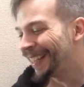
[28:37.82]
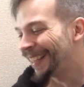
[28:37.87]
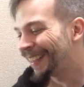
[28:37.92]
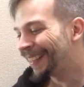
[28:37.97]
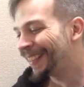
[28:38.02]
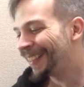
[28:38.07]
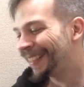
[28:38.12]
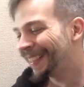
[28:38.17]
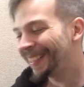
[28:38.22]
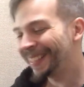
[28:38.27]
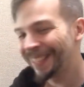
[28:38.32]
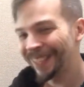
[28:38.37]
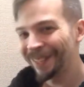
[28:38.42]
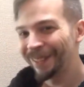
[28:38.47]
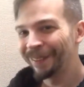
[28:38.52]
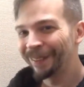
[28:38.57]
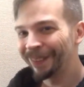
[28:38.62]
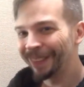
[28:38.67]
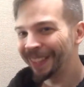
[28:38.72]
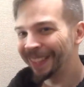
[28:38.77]
This
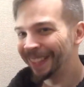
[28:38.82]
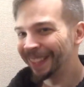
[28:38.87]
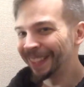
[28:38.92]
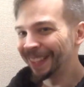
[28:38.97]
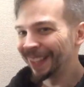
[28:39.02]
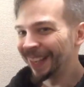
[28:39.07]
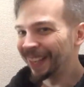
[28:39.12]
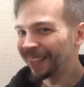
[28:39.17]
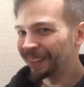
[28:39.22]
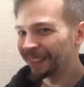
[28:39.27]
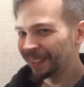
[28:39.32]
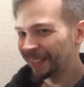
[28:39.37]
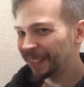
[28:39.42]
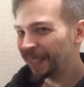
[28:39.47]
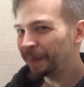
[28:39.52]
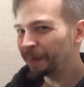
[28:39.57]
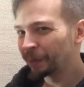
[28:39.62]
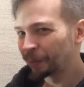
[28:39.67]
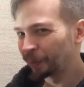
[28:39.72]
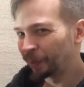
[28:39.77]
story is like,
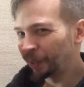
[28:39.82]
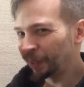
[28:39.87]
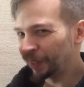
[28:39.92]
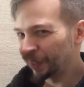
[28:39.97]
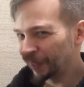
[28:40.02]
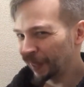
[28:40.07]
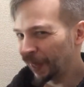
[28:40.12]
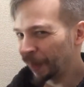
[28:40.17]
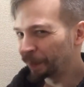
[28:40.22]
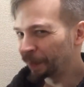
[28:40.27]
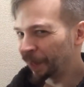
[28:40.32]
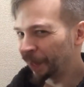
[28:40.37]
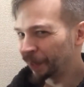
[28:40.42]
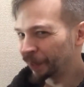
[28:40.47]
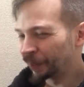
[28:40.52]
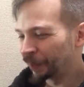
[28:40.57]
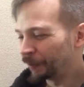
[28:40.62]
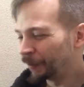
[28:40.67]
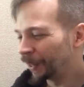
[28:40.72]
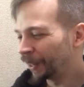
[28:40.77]
seems really
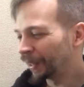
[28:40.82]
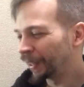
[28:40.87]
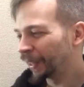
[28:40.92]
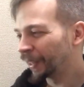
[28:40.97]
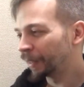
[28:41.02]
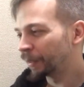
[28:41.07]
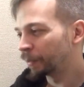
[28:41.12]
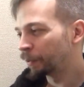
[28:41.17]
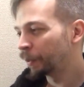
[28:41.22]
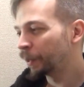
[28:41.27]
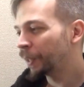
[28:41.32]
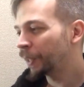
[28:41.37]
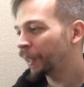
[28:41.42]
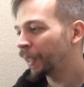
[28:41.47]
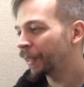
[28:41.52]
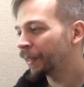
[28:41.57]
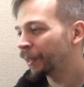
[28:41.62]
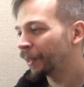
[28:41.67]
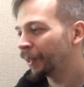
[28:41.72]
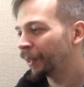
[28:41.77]
slapdash to me. Like, it's put
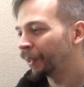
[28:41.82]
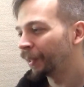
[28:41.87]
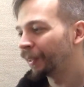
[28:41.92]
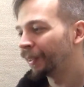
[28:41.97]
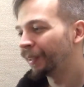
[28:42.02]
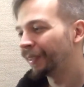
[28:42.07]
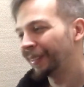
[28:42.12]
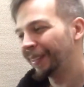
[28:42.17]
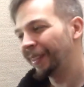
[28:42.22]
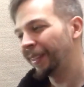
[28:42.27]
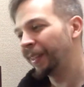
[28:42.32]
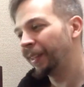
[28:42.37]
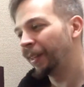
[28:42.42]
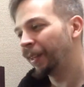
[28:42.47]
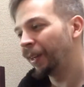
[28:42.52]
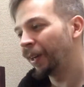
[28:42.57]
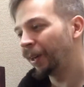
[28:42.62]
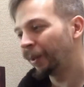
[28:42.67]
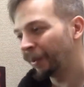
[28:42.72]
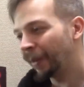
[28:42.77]
together
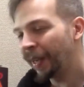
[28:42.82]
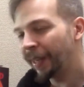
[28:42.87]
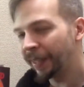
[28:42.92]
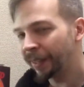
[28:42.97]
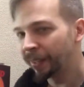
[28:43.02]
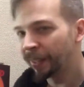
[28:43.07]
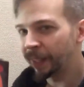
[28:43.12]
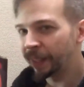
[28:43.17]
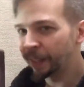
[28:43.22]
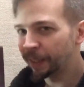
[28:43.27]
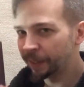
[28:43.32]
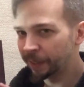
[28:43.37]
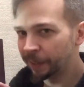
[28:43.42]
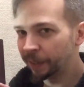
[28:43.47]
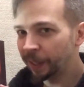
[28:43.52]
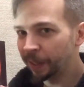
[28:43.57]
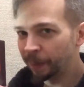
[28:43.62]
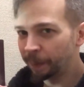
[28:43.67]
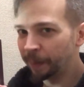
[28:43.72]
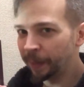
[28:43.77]
all right. Like, it's
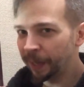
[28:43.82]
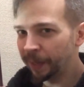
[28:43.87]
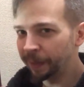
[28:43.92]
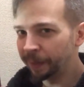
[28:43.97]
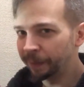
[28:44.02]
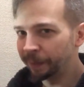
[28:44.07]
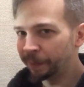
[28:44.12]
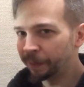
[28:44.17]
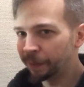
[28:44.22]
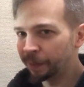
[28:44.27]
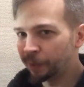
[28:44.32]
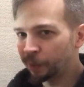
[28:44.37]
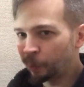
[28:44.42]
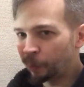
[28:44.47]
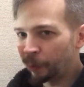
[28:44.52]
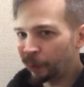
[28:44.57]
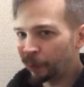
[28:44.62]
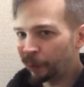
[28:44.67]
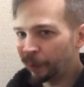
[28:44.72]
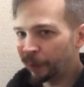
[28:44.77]
not a bad
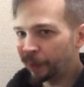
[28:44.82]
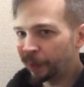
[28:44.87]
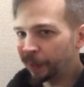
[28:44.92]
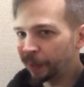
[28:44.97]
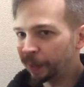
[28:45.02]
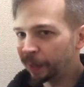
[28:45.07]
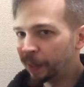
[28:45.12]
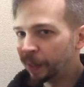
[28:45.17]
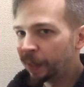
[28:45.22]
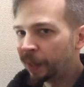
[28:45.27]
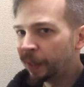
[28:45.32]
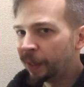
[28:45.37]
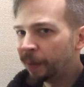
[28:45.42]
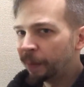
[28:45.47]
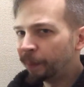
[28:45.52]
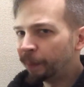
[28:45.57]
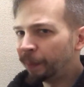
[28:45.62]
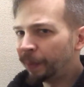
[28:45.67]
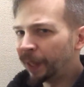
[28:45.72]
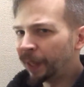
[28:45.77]
story or anything,
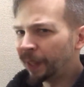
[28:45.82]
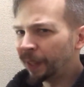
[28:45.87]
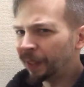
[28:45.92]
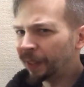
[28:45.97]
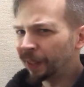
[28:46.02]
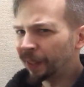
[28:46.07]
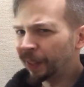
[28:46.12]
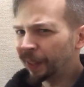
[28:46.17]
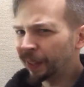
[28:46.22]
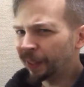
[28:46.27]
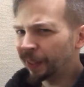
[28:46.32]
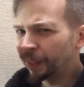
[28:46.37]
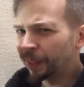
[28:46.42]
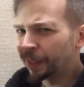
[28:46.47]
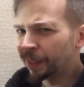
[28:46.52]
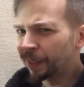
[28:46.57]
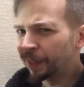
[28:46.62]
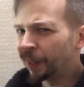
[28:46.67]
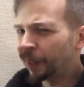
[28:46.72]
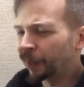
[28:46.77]
but like,
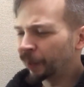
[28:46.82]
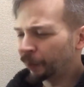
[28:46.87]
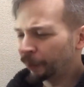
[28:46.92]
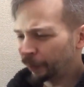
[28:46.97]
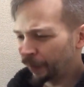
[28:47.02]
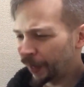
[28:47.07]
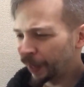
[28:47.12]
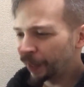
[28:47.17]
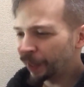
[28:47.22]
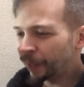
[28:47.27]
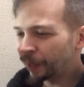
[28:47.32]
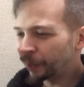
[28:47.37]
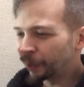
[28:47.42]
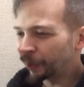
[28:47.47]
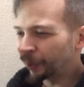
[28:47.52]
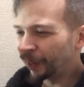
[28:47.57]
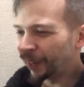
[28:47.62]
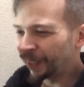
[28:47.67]
it's not great either.